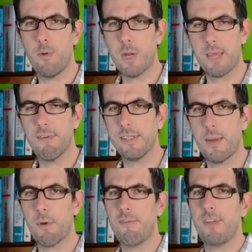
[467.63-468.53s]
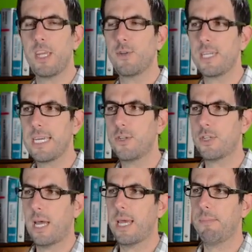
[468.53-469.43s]
and I want to give a separate video to
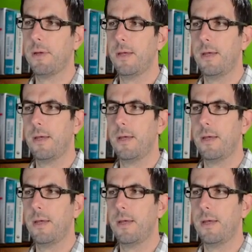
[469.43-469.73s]
each type.